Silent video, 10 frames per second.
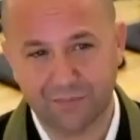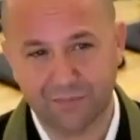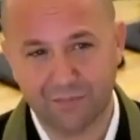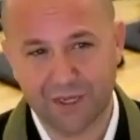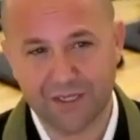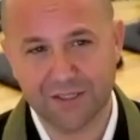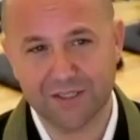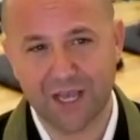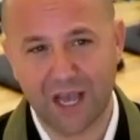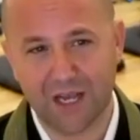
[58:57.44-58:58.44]
because it's
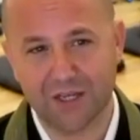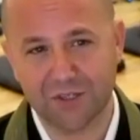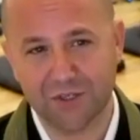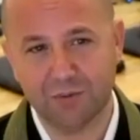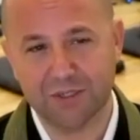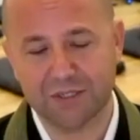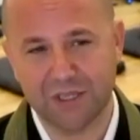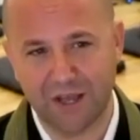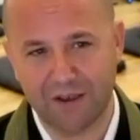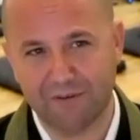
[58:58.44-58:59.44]
actually what's
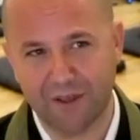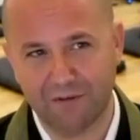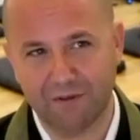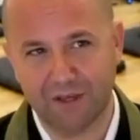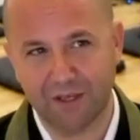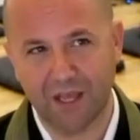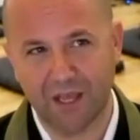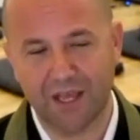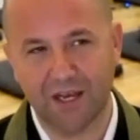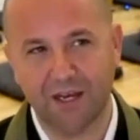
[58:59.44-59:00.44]
life-giving,
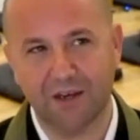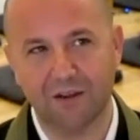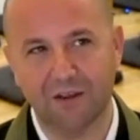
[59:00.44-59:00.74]
and